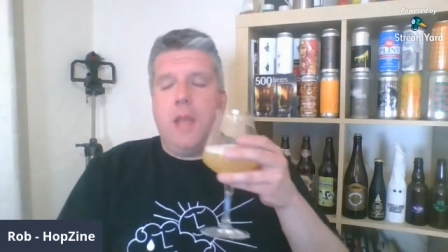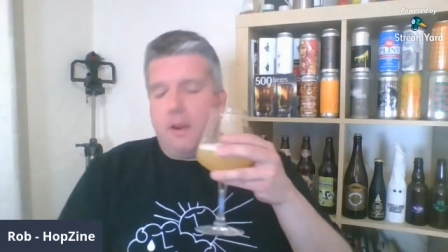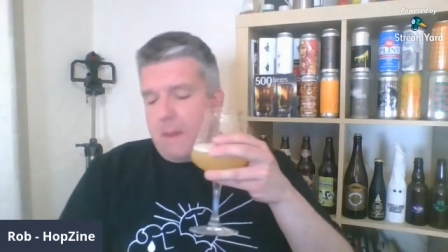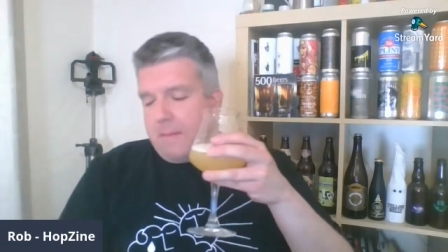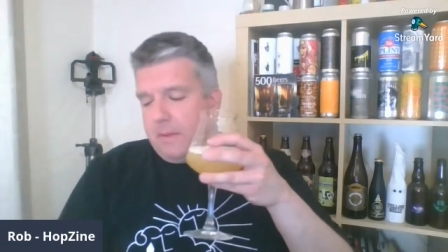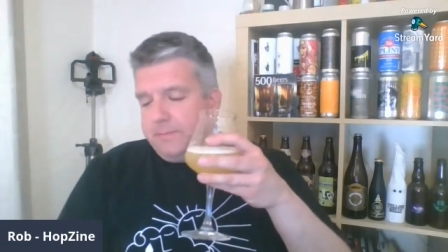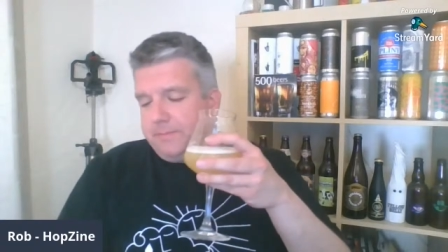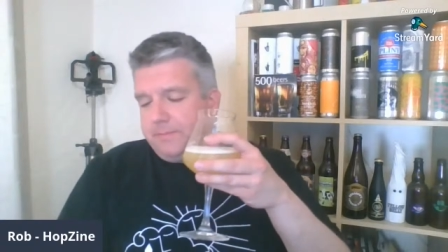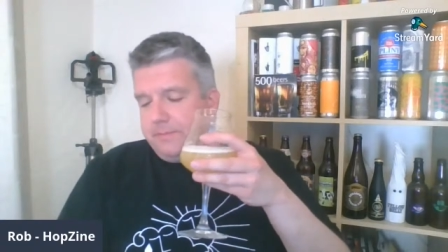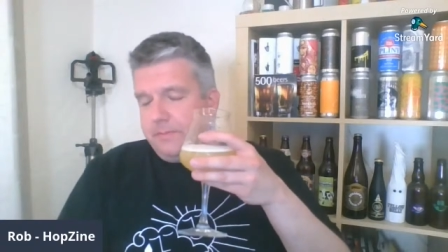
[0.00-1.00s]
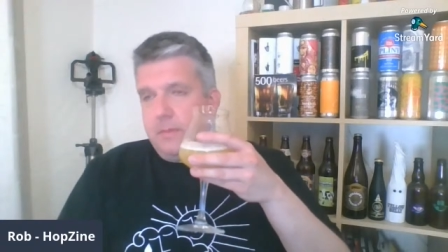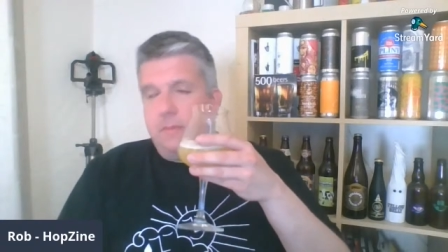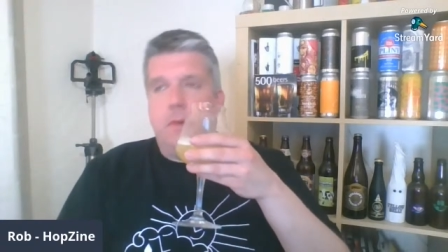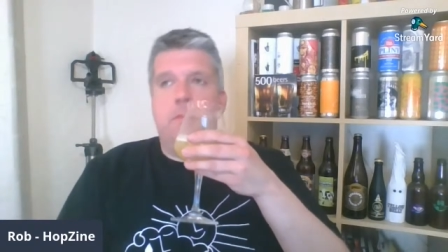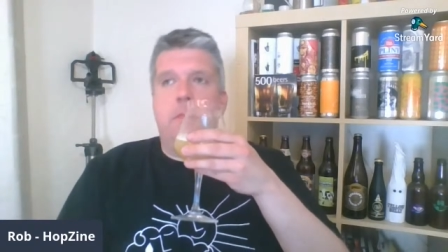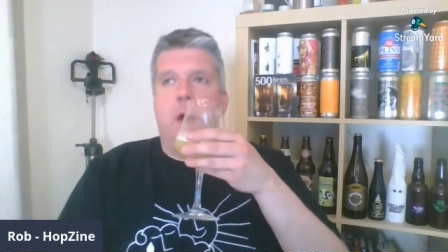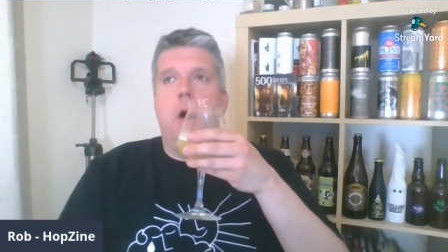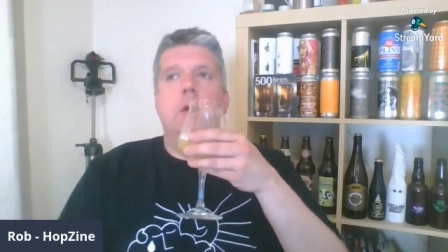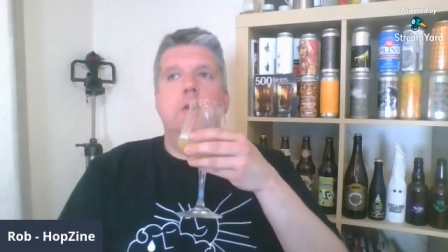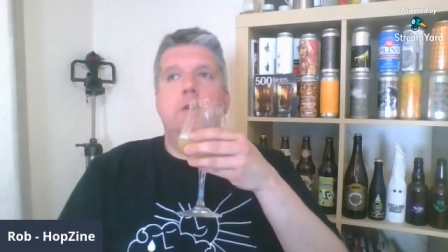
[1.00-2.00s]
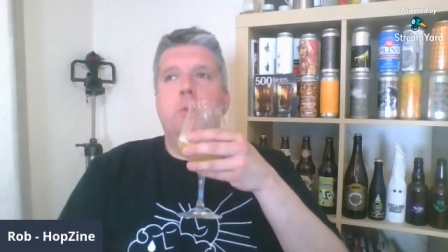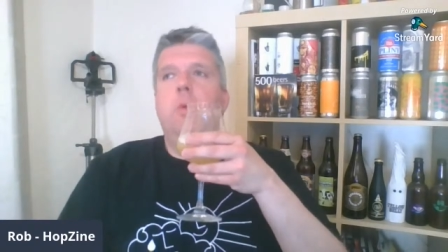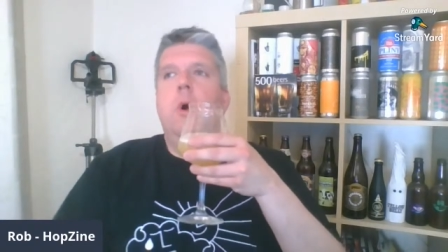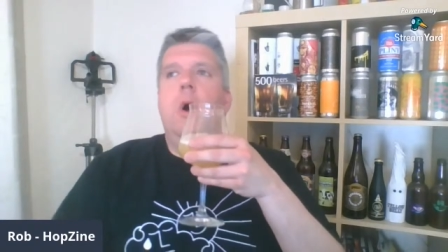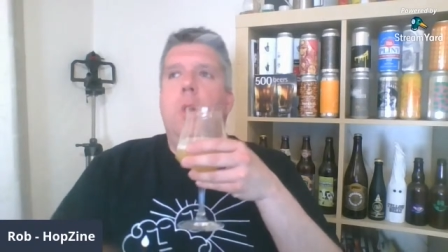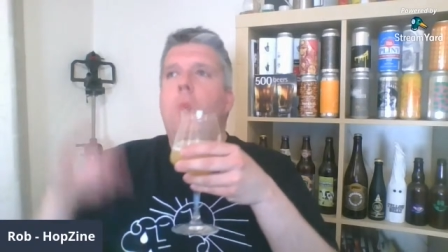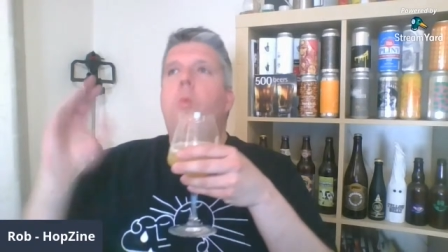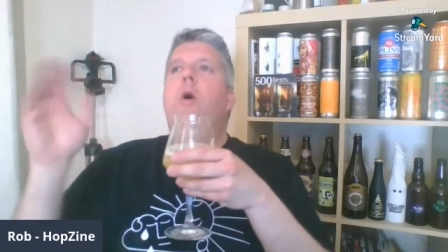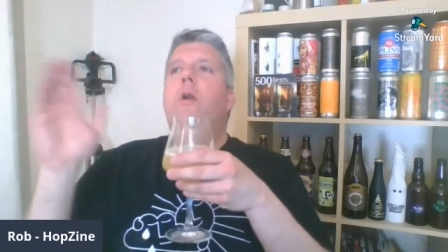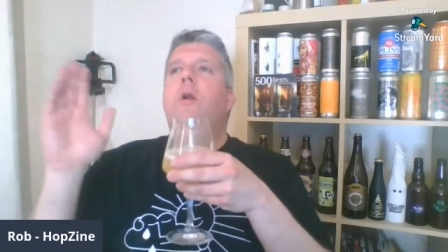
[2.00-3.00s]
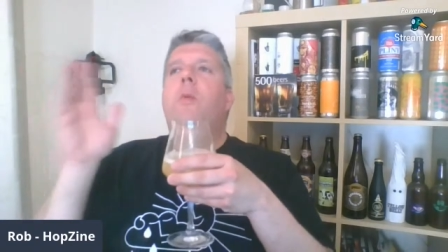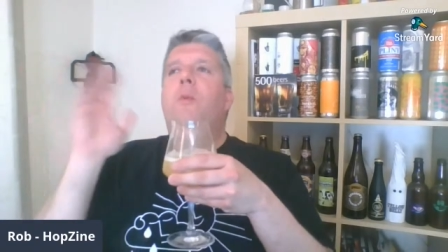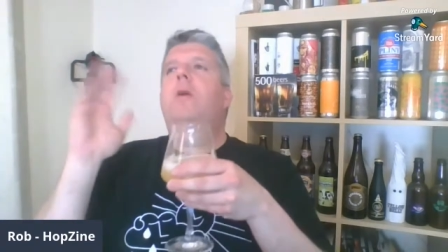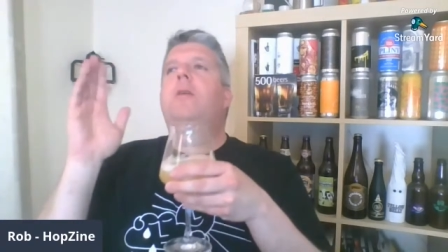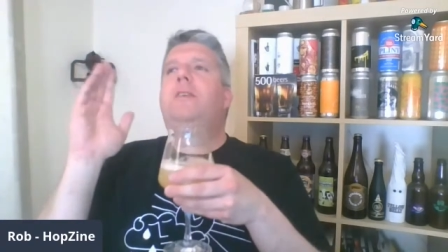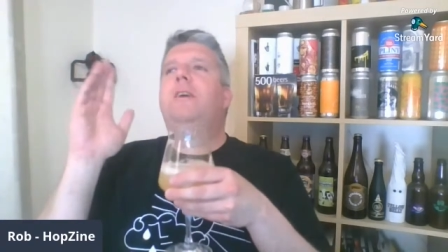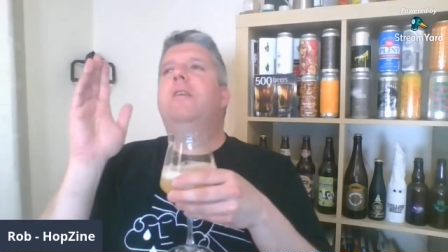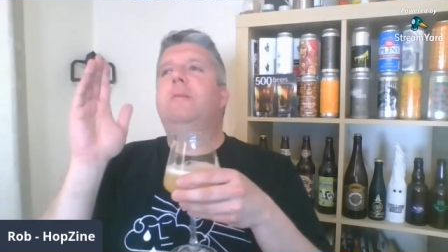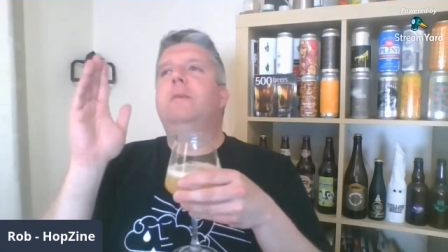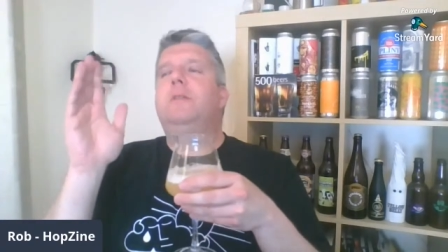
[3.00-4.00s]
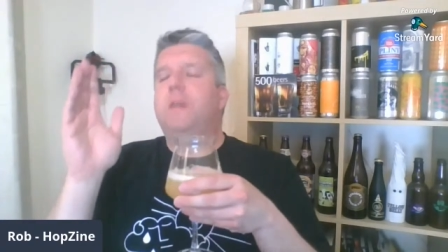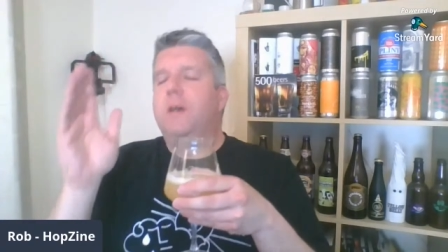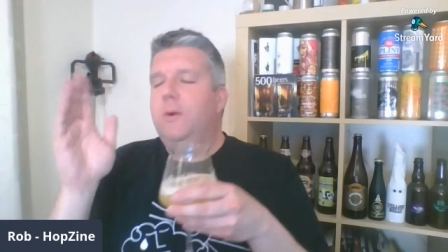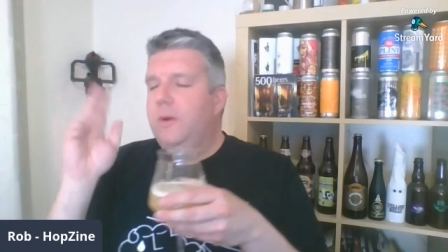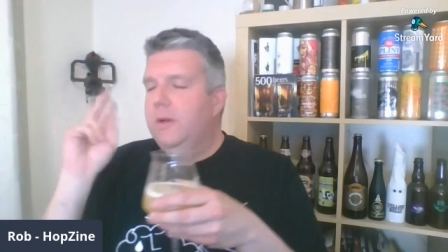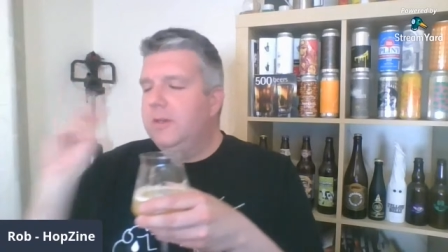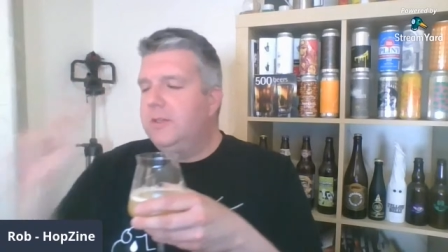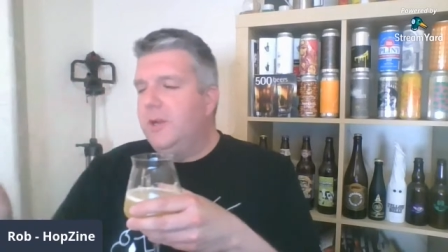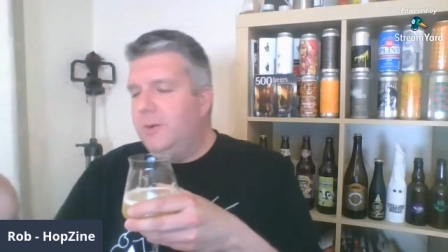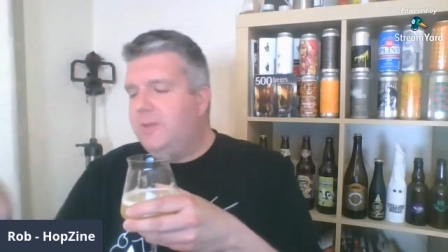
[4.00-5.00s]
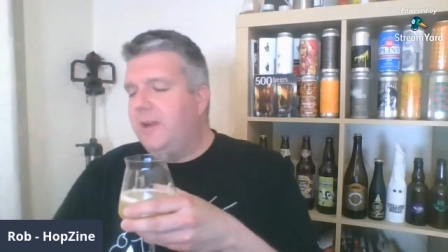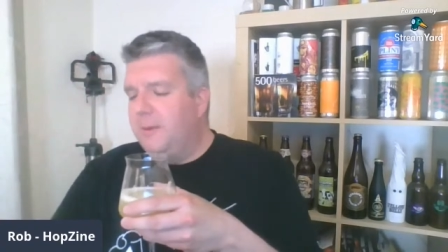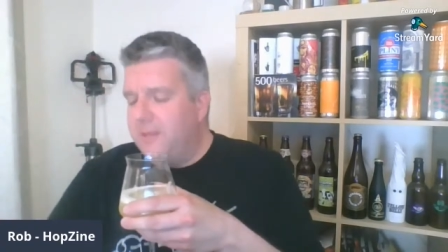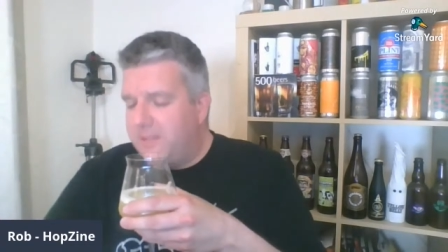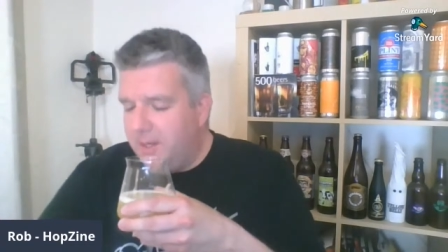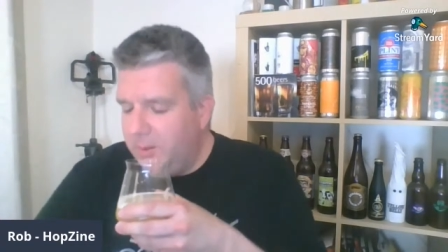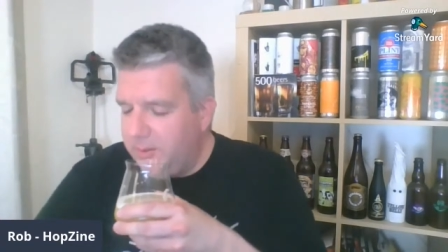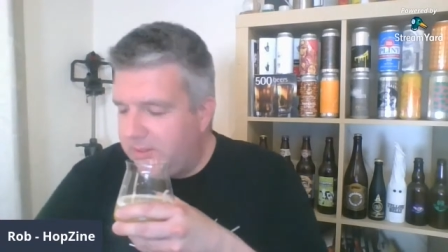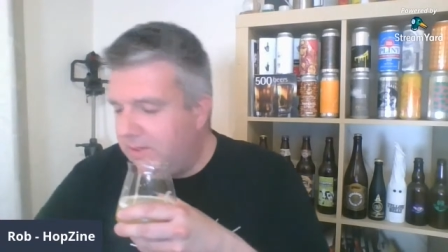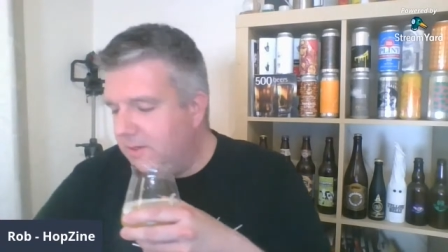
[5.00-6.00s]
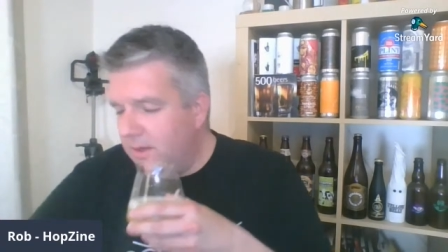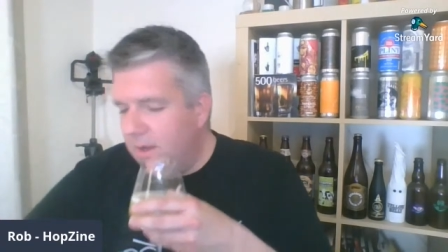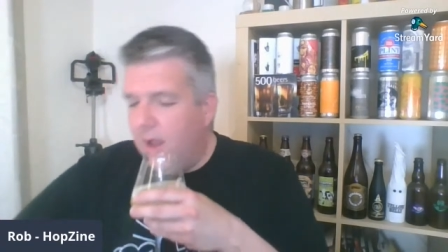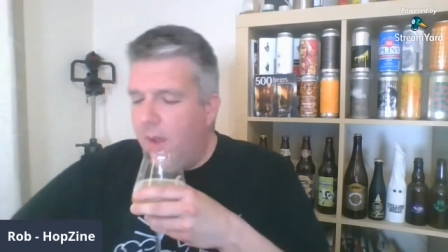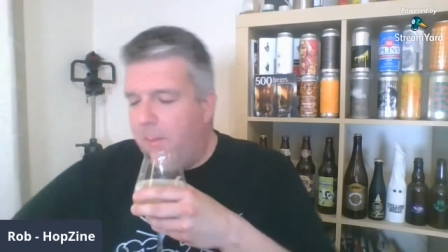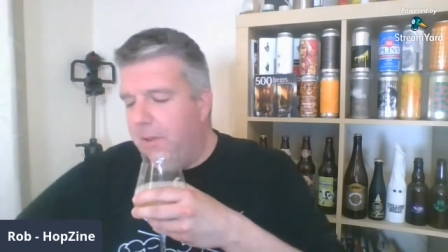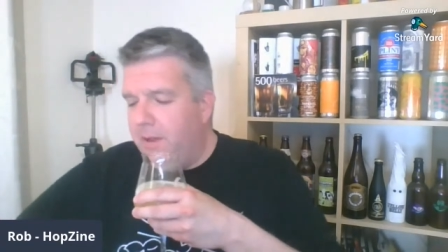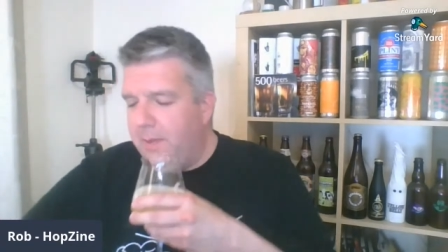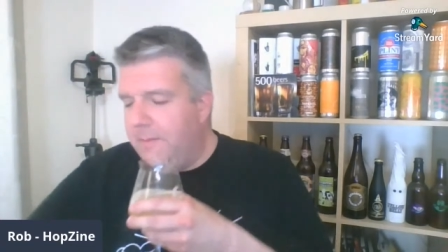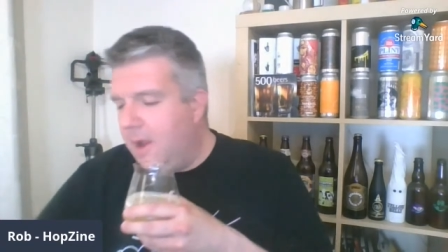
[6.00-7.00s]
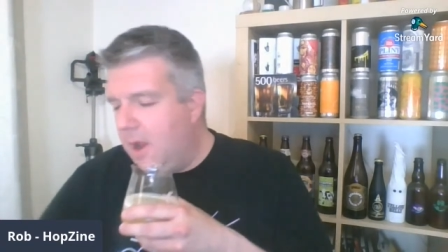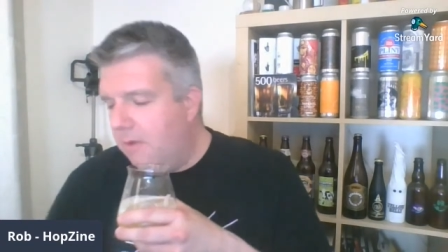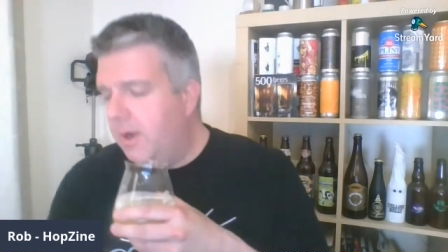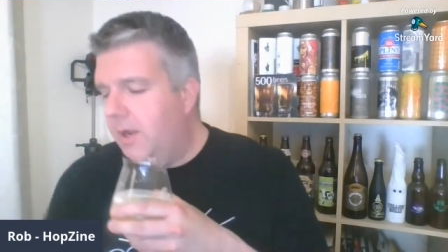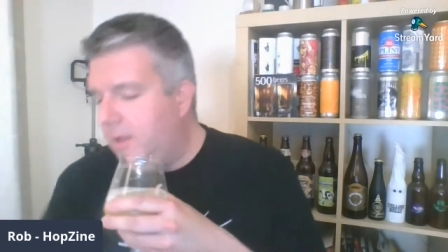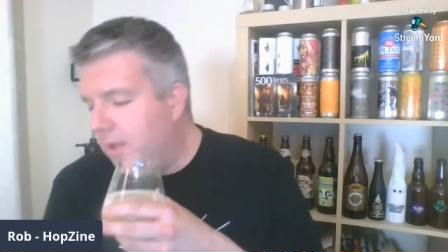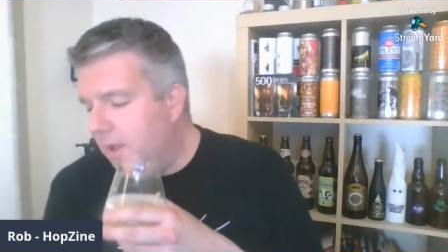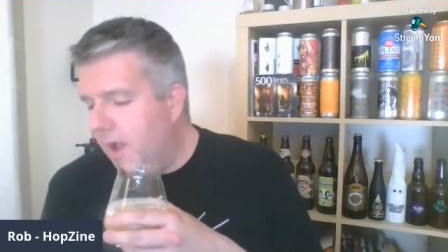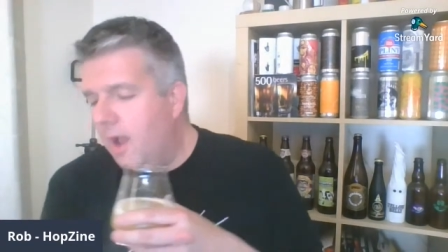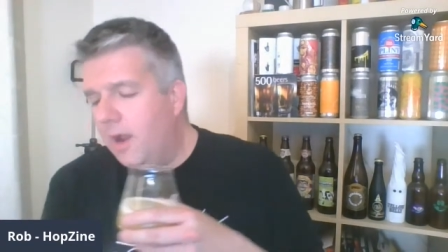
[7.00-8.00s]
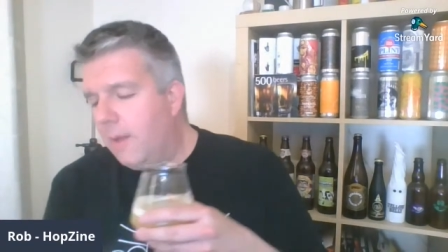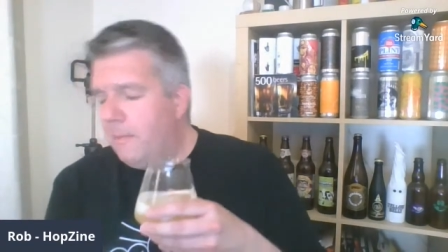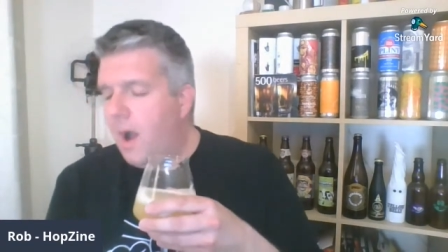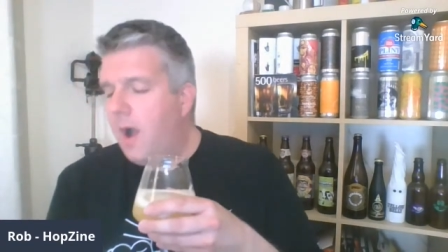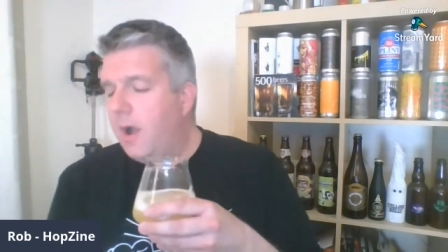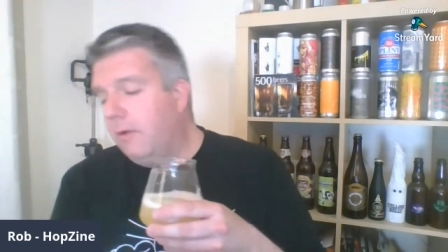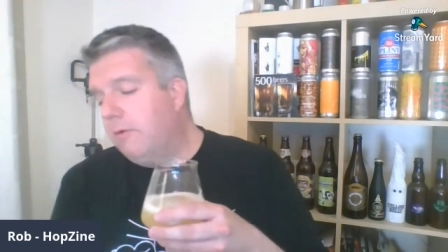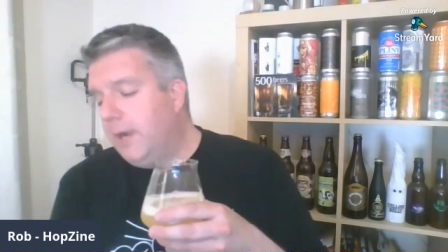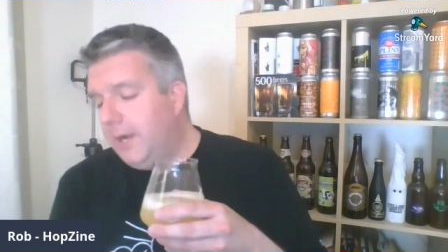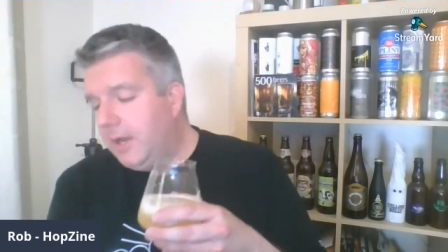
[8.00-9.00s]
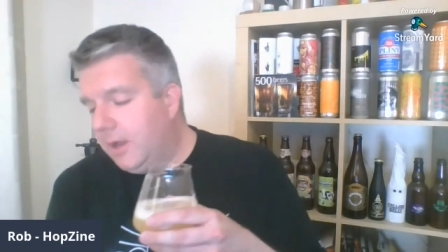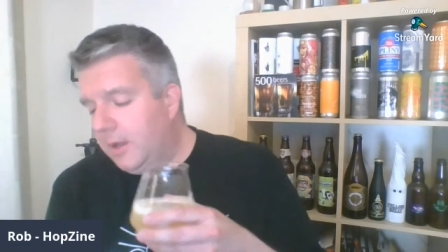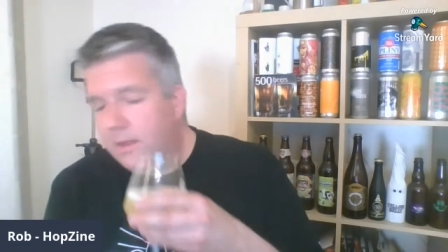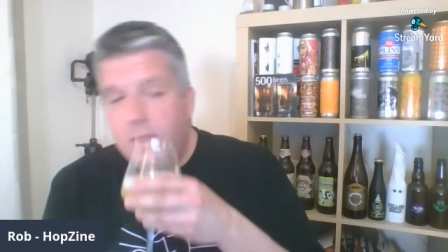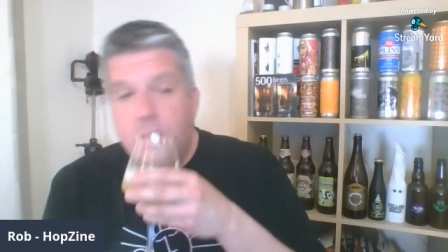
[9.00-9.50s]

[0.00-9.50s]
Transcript: Can't remember. Well, yep. One tiramisu, two tiramisus, a Bloody Mary, and a margarita.